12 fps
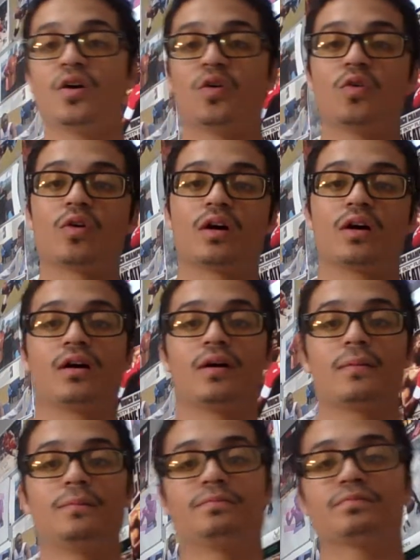or
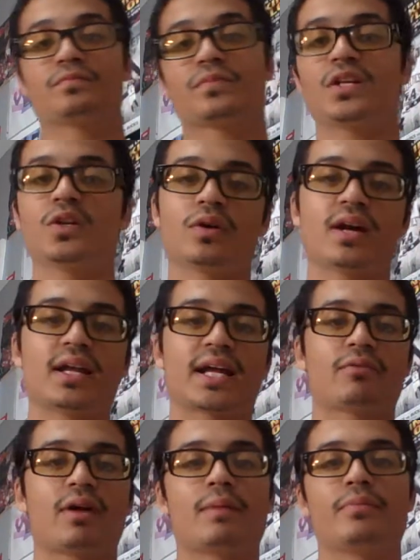a guy
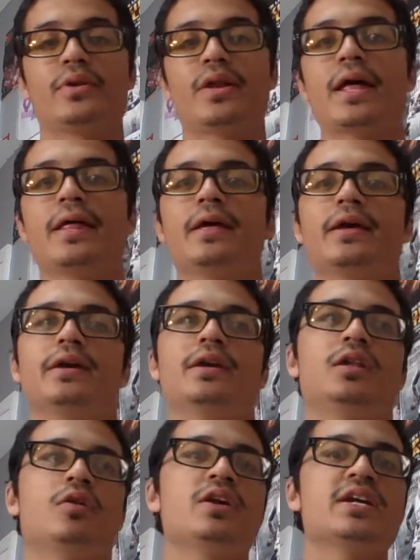like Ryan Burnett,
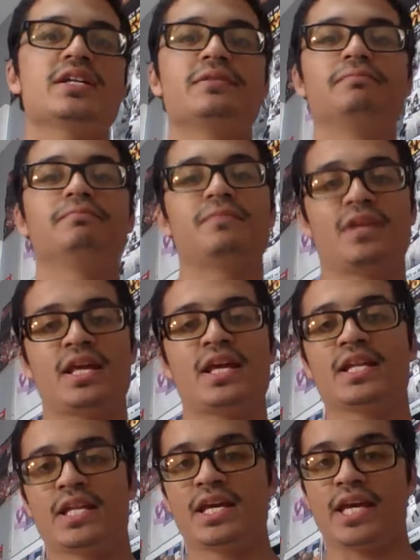you know, he can
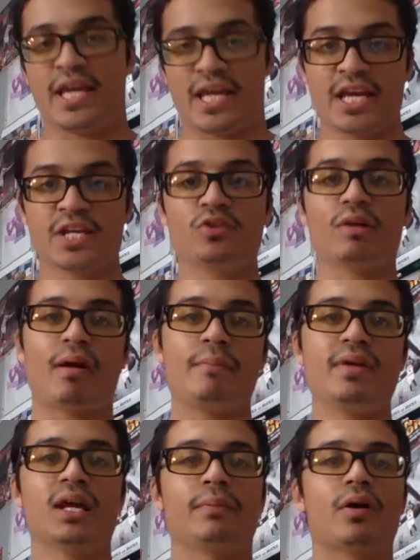do that by
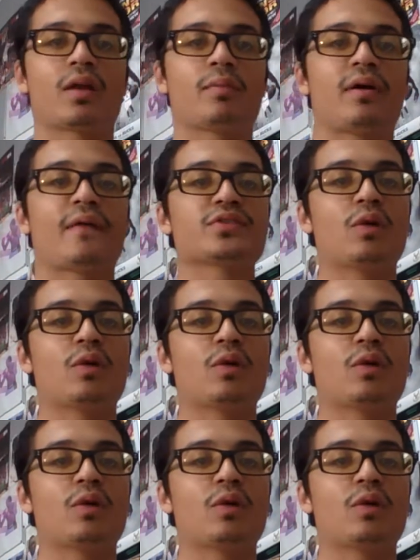beating Potapov. So